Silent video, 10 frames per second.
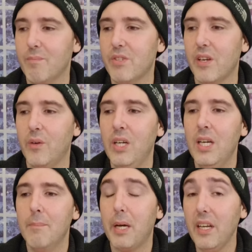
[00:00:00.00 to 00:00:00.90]
So
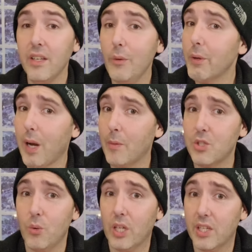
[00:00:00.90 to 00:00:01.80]
by not knowing what I was
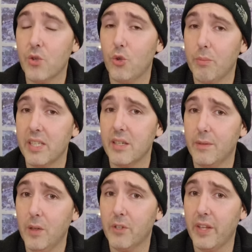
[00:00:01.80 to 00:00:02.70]
doing, I screwed myself
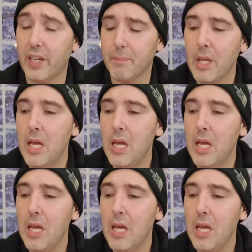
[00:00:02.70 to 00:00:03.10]
over there.